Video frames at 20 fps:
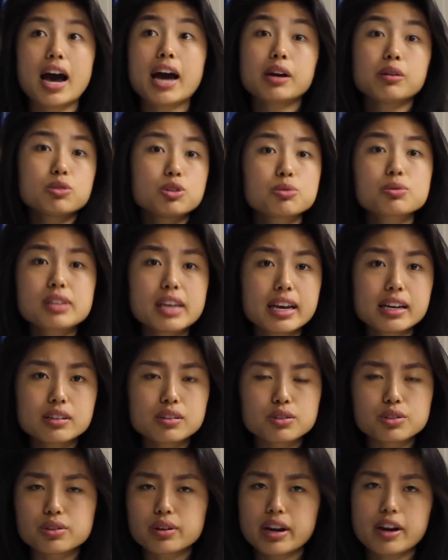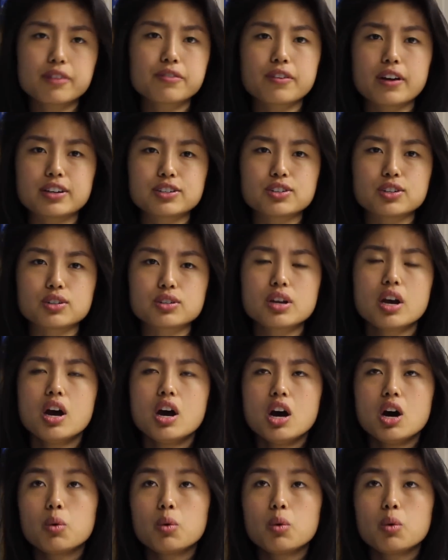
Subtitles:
I don't use candles or air fresheners.